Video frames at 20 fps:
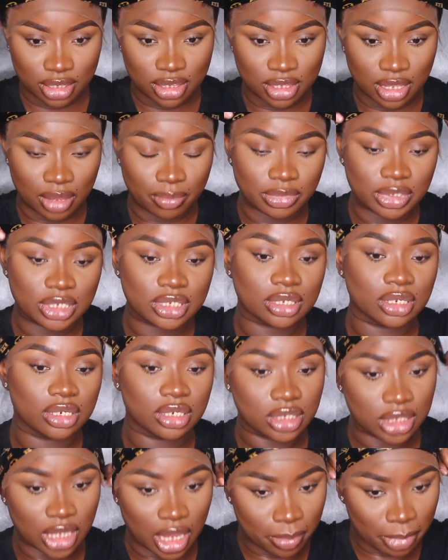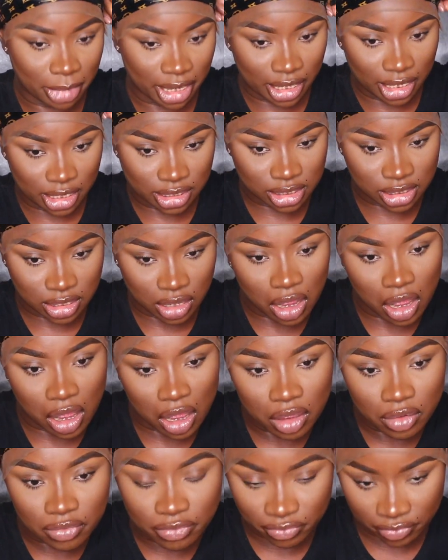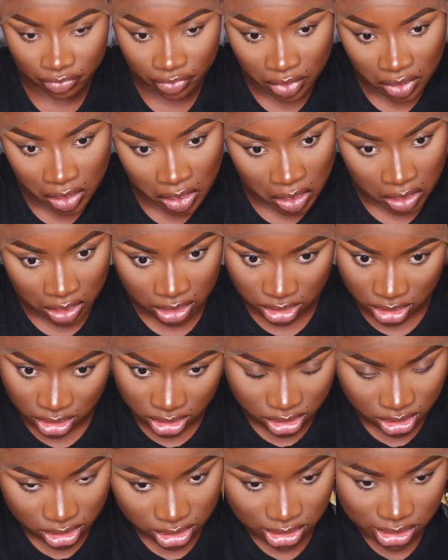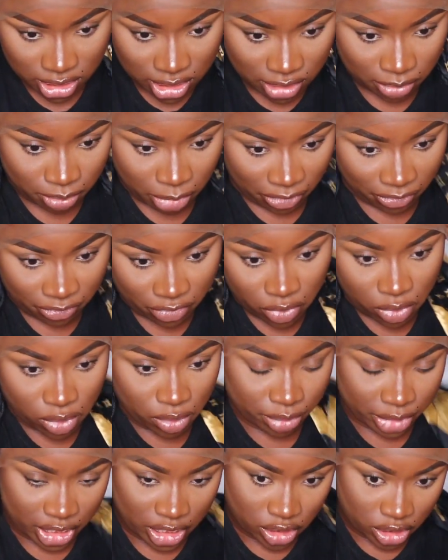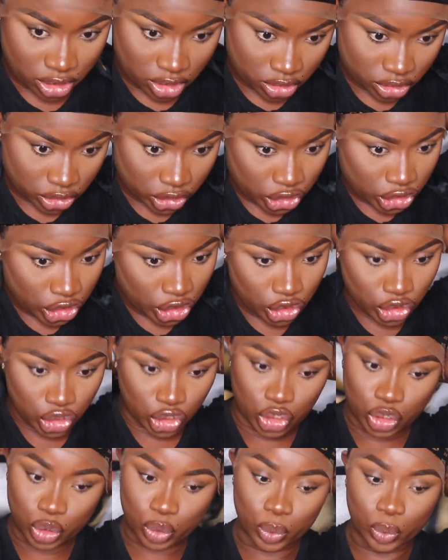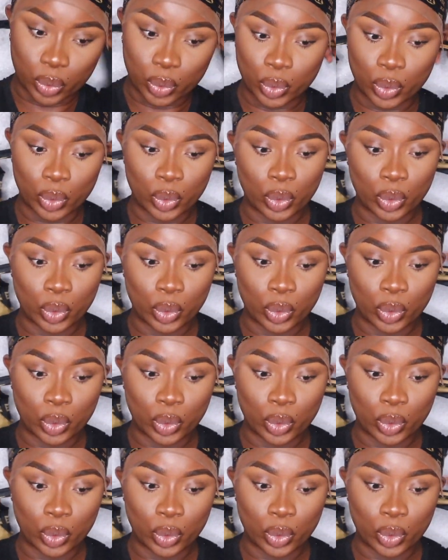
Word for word: So I'm just going to tie my headscarf before we continue.